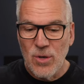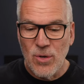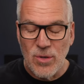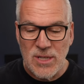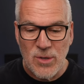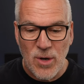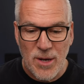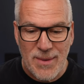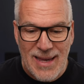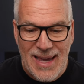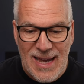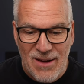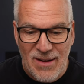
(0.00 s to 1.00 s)
or do you want to be
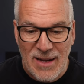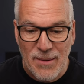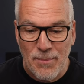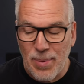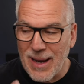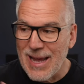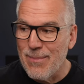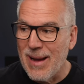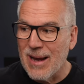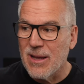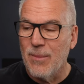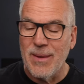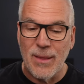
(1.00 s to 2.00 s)
hearing
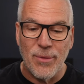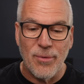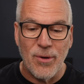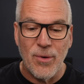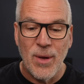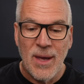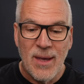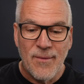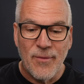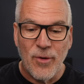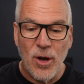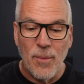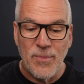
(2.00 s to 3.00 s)
playback coming through
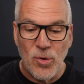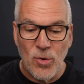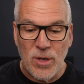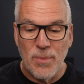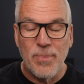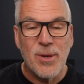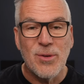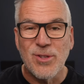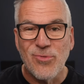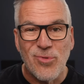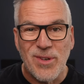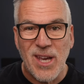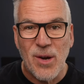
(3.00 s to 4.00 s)
from your
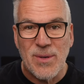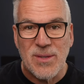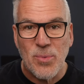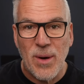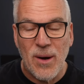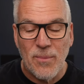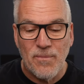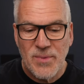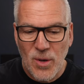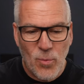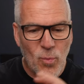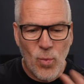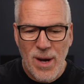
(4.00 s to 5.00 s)
computer audio as well?
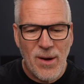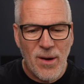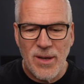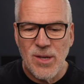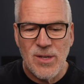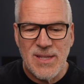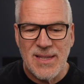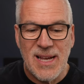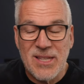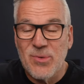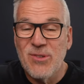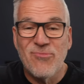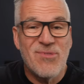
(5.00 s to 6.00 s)
So we're not using
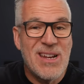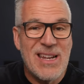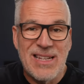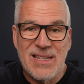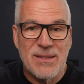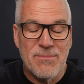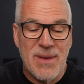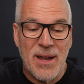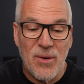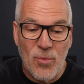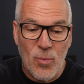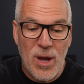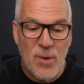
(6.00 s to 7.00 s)
that, so it really doesn't matter
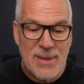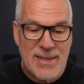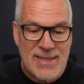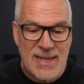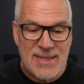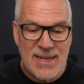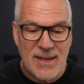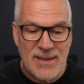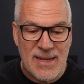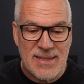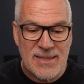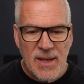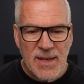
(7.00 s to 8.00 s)
where we set it on
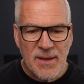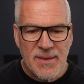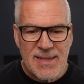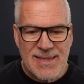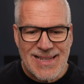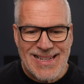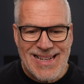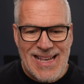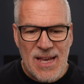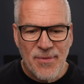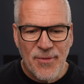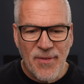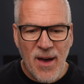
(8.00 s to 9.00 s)
this. Now, this
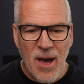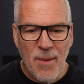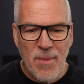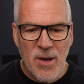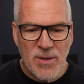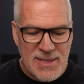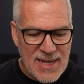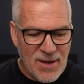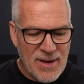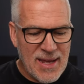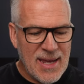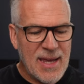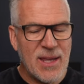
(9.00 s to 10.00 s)
near far mode down
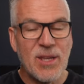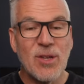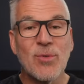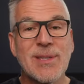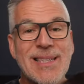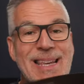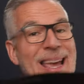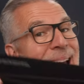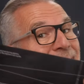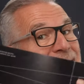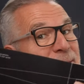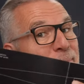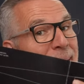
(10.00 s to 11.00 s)
here, you'll see it
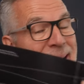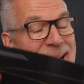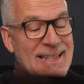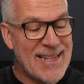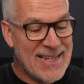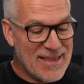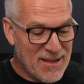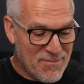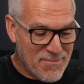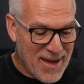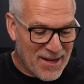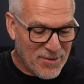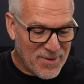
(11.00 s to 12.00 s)
explained in the
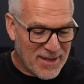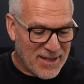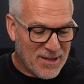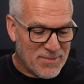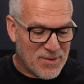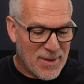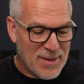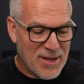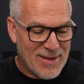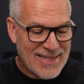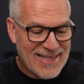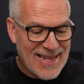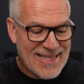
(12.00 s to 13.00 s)
manual that comes with you.
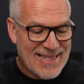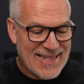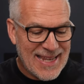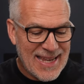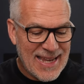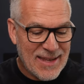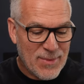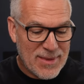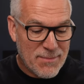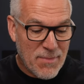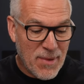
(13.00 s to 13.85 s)
It says in here with the